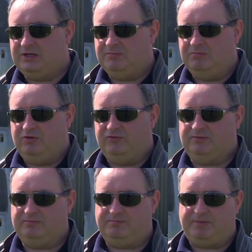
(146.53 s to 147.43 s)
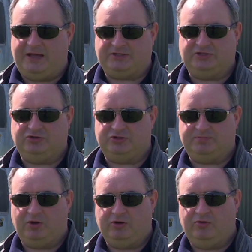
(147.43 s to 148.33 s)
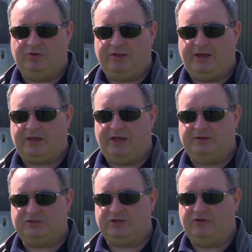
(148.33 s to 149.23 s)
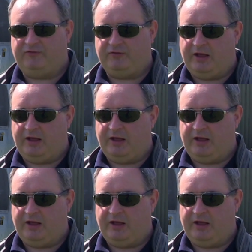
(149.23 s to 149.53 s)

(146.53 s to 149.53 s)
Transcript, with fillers: moving passengers about, and all of that kind of stuff.